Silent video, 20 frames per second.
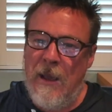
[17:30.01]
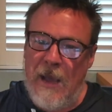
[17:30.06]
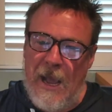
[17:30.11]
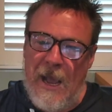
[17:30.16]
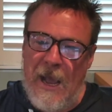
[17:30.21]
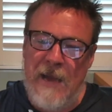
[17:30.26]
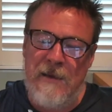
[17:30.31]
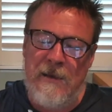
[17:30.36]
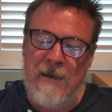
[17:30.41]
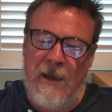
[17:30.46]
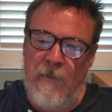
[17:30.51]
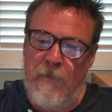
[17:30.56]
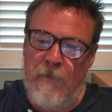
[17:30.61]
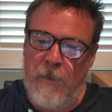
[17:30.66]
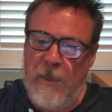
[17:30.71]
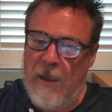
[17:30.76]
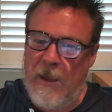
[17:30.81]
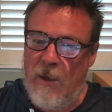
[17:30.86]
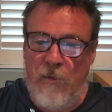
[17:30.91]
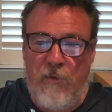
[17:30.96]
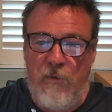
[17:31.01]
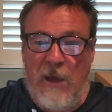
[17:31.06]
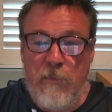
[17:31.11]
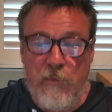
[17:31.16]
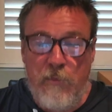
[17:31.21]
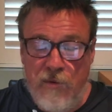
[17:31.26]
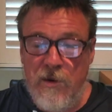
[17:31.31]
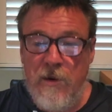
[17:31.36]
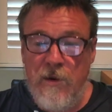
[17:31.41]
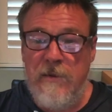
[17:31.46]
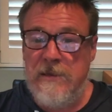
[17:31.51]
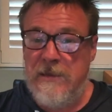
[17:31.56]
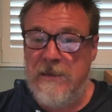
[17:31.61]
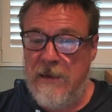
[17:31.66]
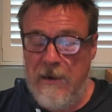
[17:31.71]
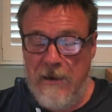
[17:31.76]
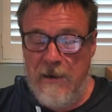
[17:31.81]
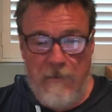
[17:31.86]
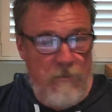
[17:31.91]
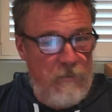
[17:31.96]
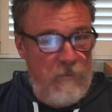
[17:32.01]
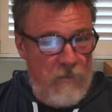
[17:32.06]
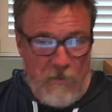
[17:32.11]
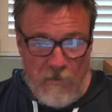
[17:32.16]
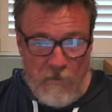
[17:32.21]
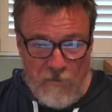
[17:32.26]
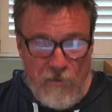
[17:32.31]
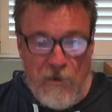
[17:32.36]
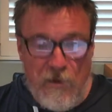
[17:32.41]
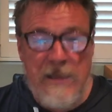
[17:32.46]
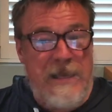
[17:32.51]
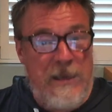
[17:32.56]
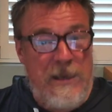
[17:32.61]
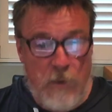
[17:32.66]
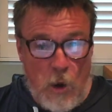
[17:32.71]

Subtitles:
And that proves really